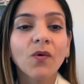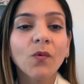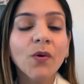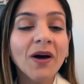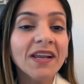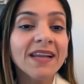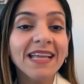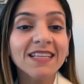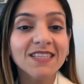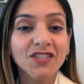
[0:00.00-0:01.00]
We wanted to
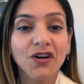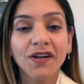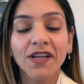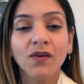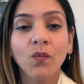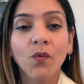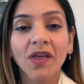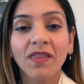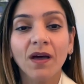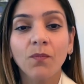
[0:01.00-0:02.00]
get started
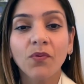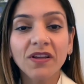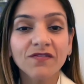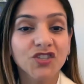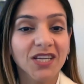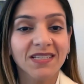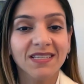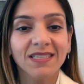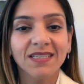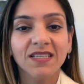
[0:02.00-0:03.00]
with a brief
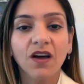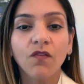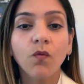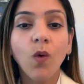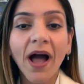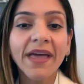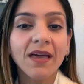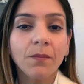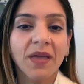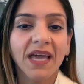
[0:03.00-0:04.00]
genesis of why a
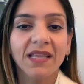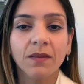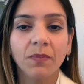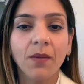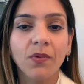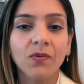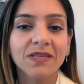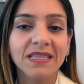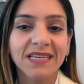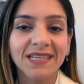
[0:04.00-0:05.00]
companion paper
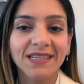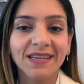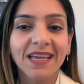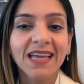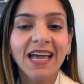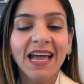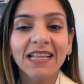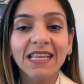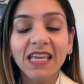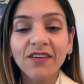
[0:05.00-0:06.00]
was needed
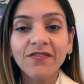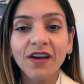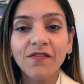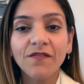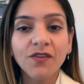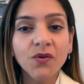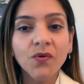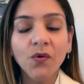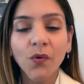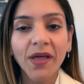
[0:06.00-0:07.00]
and give a
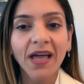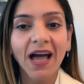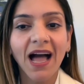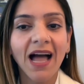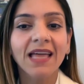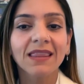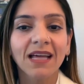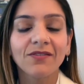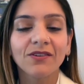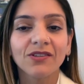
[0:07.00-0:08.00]
few quick
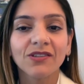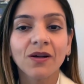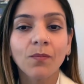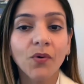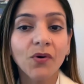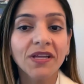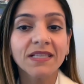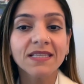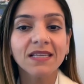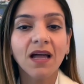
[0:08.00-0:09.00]
high-level
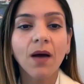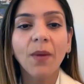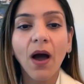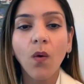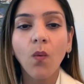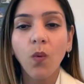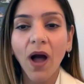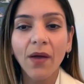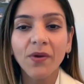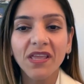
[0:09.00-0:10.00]
points about
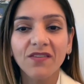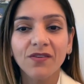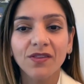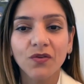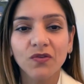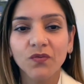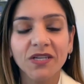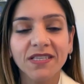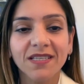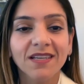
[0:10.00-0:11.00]
why we even use
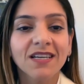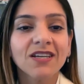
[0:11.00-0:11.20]
risk.